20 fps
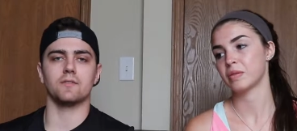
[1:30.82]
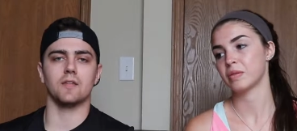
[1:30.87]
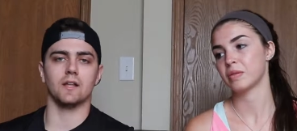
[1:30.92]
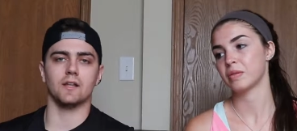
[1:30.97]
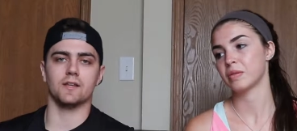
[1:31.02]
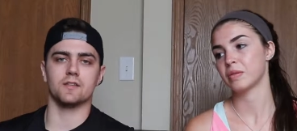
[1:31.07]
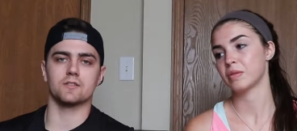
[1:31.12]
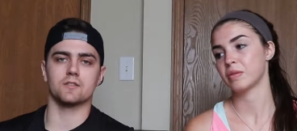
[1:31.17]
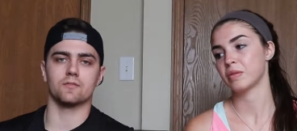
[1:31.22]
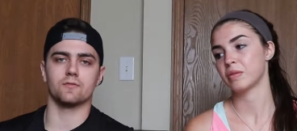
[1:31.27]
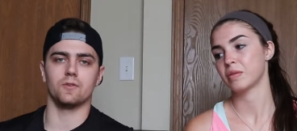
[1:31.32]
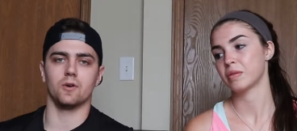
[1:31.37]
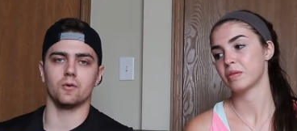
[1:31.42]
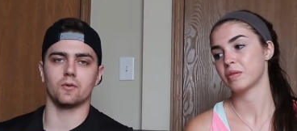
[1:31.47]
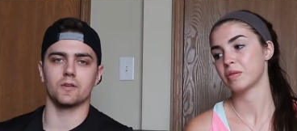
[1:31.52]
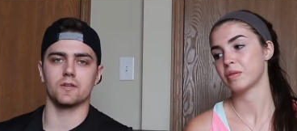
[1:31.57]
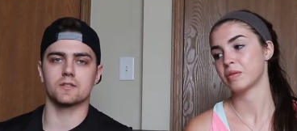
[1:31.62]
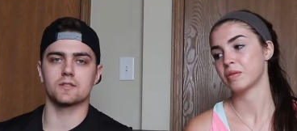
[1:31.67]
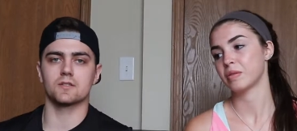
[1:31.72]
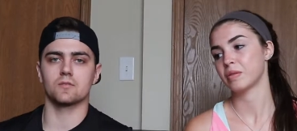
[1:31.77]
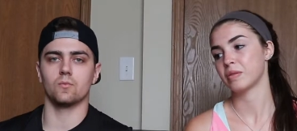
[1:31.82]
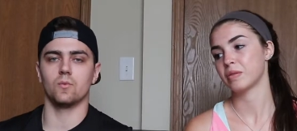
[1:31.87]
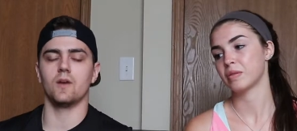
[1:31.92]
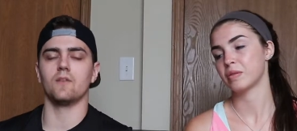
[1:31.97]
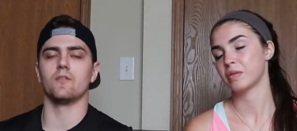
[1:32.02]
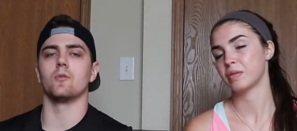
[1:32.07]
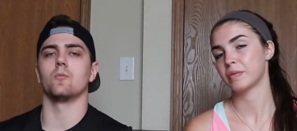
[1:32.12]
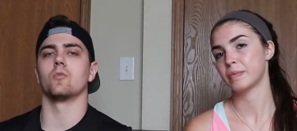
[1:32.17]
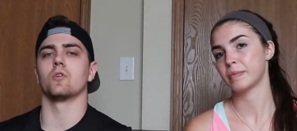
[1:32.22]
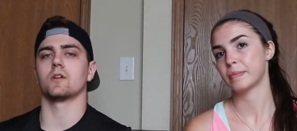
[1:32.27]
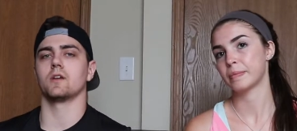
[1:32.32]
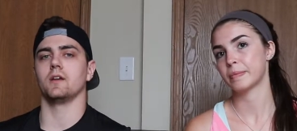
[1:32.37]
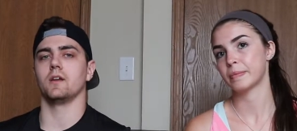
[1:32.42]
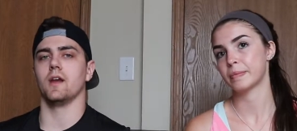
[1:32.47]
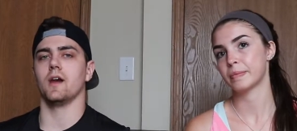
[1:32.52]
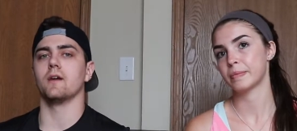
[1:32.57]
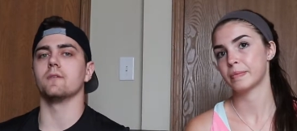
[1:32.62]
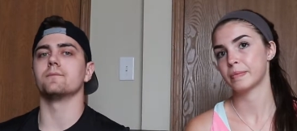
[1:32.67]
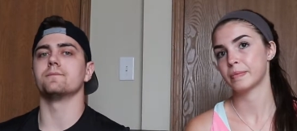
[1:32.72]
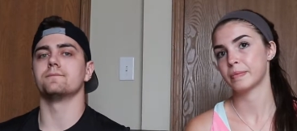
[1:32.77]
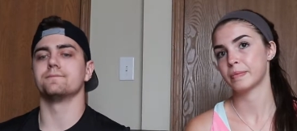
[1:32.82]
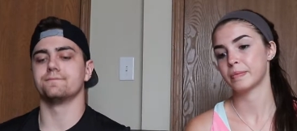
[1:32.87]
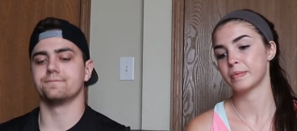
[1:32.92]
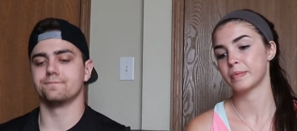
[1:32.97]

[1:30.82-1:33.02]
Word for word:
Speaker 1: to have that laser focus whenever I'm working out.